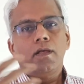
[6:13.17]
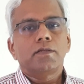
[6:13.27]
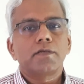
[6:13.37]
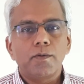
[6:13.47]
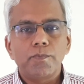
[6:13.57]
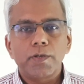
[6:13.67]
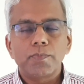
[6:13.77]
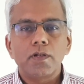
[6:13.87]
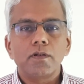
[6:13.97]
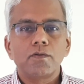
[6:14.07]
Some people
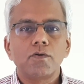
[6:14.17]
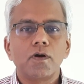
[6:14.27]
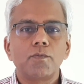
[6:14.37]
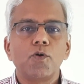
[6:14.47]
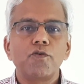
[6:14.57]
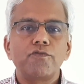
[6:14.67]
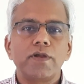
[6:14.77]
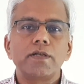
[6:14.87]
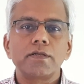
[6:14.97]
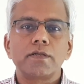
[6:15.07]
who are more
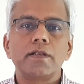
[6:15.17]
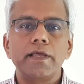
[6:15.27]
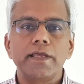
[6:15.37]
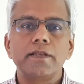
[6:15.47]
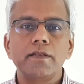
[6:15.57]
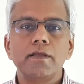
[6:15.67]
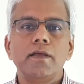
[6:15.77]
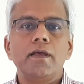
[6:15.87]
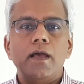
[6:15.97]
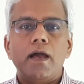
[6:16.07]
fit, lean,
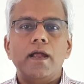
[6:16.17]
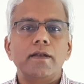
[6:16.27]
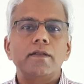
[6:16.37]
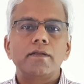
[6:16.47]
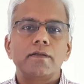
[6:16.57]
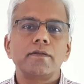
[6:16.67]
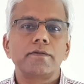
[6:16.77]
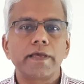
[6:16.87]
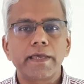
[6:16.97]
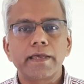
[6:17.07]
and
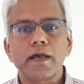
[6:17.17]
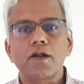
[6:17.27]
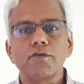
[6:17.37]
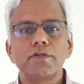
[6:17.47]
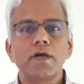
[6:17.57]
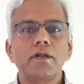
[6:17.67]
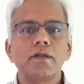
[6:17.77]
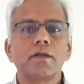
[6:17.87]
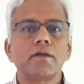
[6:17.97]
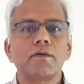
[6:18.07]
taking care of their
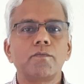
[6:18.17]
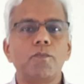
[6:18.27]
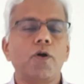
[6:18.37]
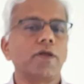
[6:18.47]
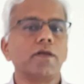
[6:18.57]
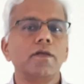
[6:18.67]
body.